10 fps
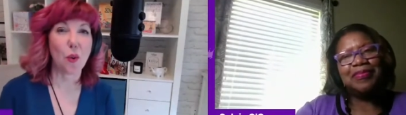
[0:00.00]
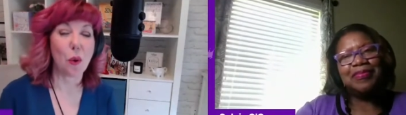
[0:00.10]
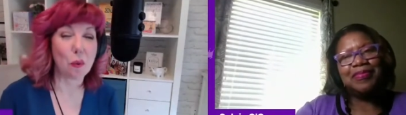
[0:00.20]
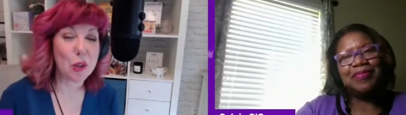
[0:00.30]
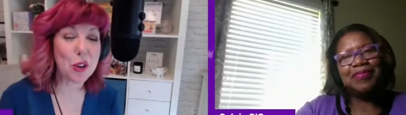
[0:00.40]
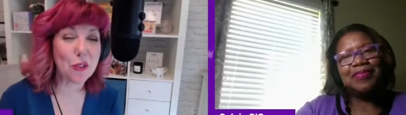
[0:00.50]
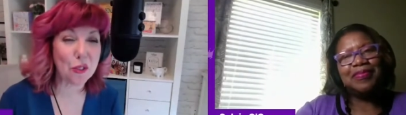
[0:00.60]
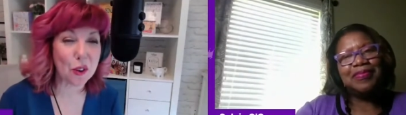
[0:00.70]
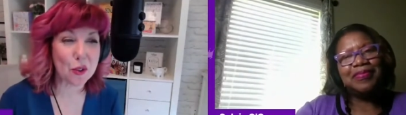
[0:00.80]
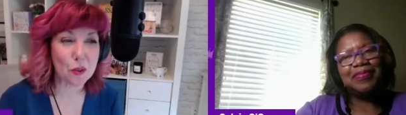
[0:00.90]
Speaker 1: What was your
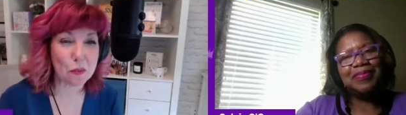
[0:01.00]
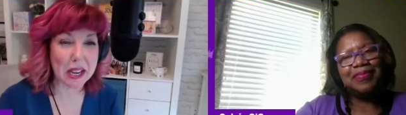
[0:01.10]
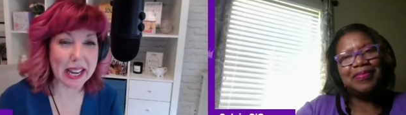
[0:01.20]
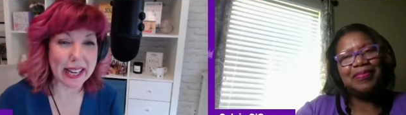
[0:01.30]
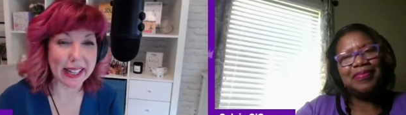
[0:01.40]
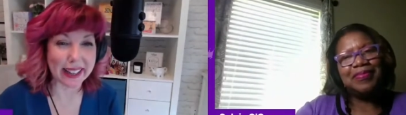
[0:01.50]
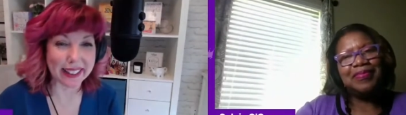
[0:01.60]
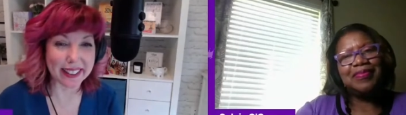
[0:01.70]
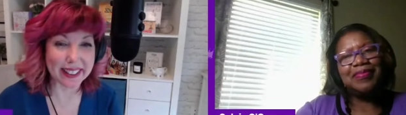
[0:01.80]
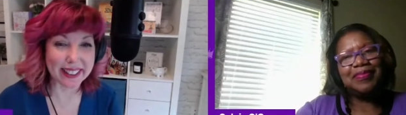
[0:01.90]
first speaking
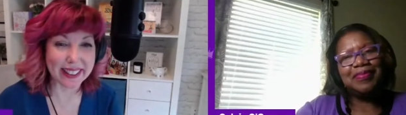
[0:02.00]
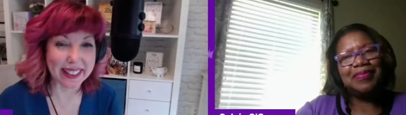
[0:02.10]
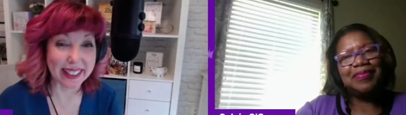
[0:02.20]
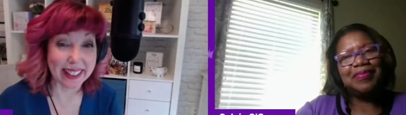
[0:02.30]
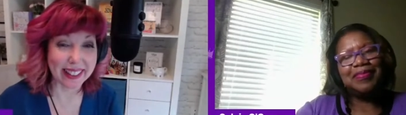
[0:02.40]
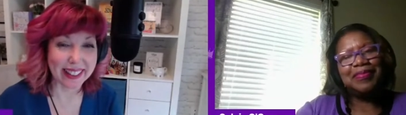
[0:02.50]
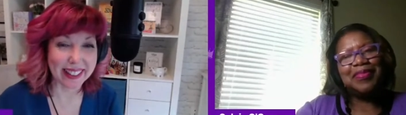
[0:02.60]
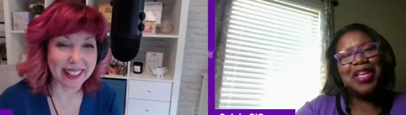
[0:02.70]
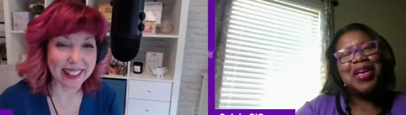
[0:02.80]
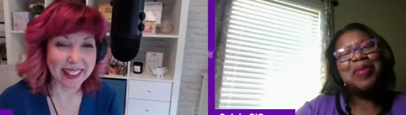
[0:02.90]
gig?
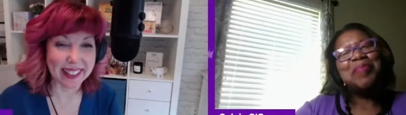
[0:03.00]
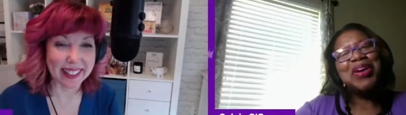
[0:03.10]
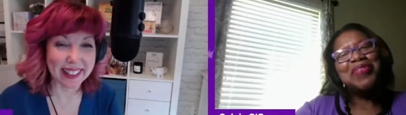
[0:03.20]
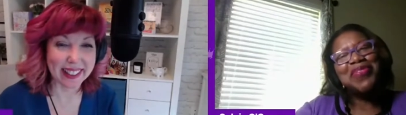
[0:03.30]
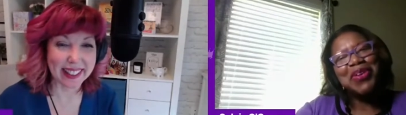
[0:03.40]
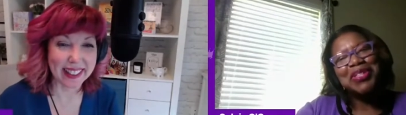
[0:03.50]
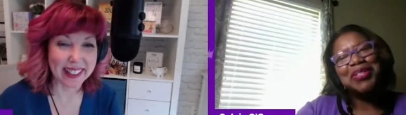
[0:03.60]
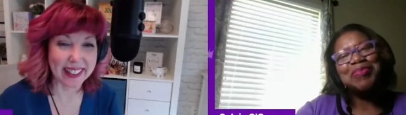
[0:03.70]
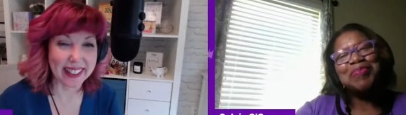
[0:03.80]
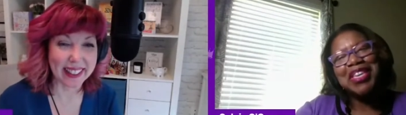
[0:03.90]
Speaker 2: My
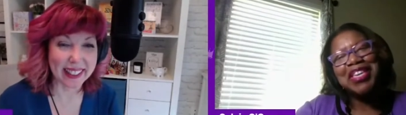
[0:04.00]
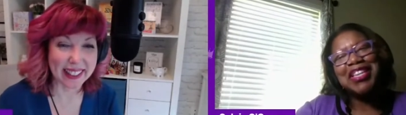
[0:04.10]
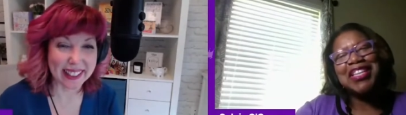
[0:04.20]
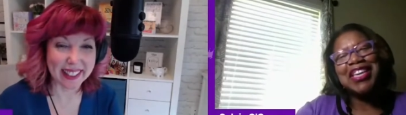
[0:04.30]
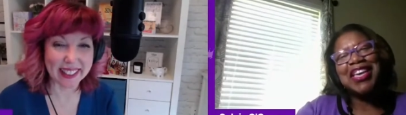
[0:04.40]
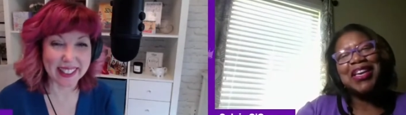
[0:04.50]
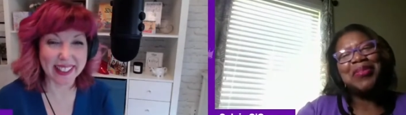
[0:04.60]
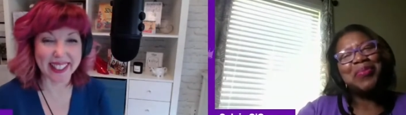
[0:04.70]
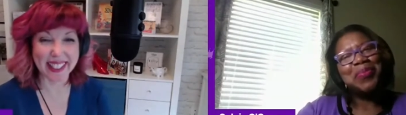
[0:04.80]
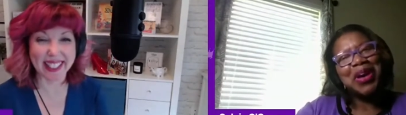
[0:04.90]
first speaking
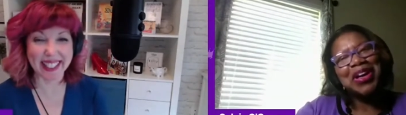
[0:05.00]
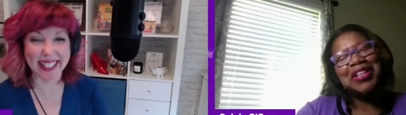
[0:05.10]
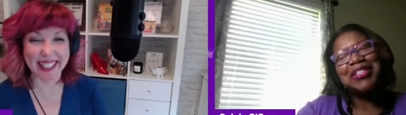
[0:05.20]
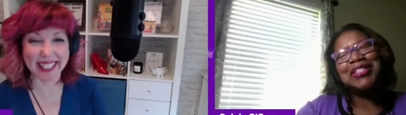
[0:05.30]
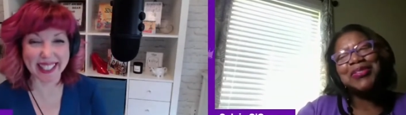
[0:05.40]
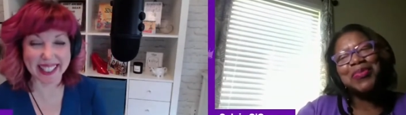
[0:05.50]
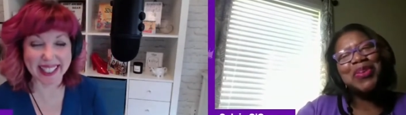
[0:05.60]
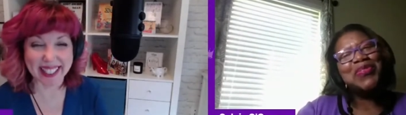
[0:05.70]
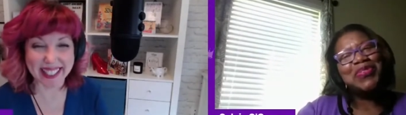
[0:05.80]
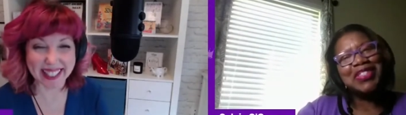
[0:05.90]
gig was
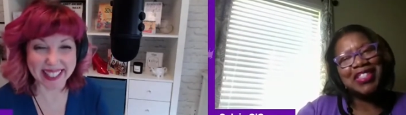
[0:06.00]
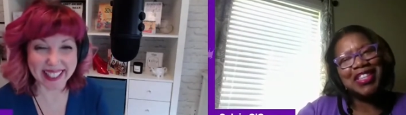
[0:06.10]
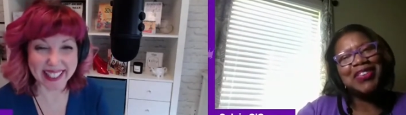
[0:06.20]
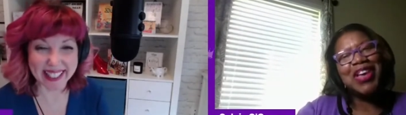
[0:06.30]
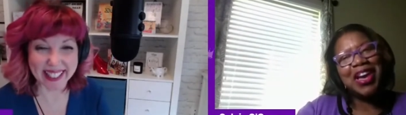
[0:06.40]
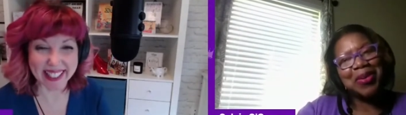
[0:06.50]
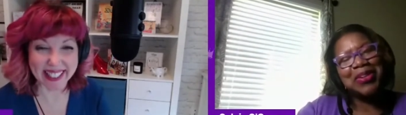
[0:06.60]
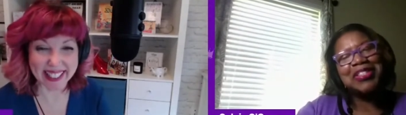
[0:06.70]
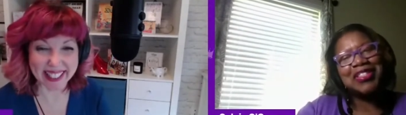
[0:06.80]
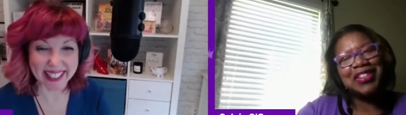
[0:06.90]
with Steve
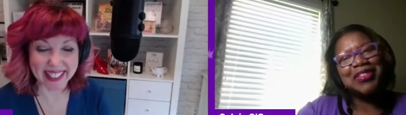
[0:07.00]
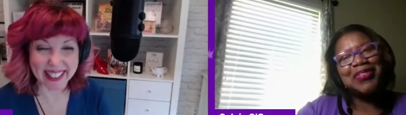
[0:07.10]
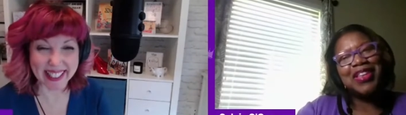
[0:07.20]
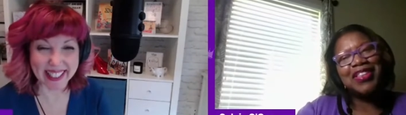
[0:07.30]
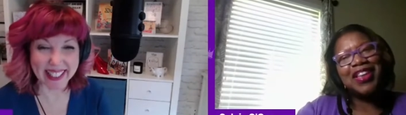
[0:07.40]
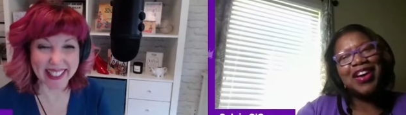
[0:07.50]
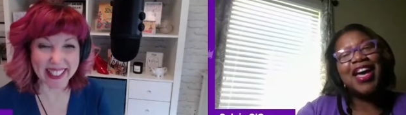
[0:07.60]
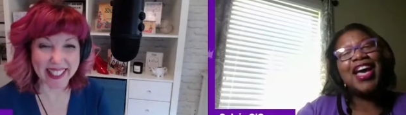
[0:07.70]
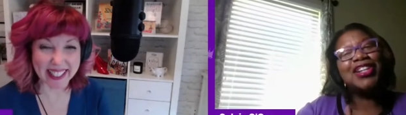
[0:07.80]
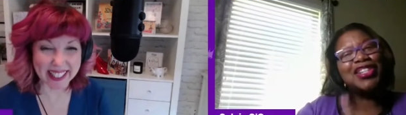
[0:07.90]
Harrison. Uh,
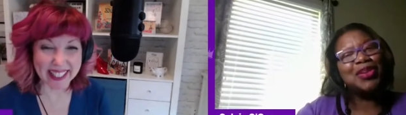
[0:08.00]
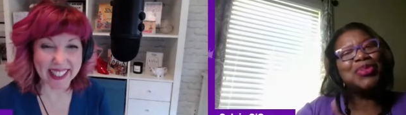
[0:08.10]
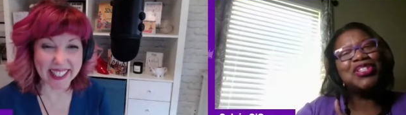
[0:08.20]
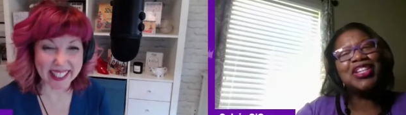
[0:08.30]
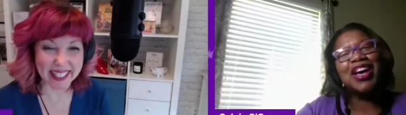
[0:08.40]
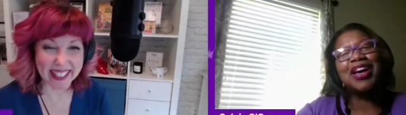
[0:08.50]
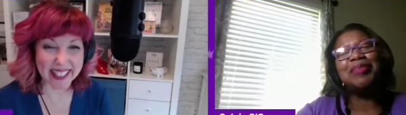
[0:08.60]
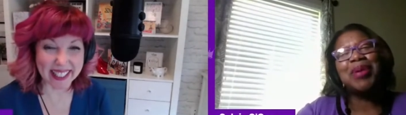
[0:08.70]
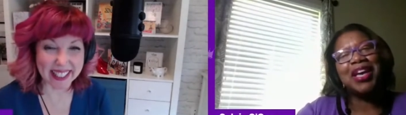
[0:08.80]
actually, it was John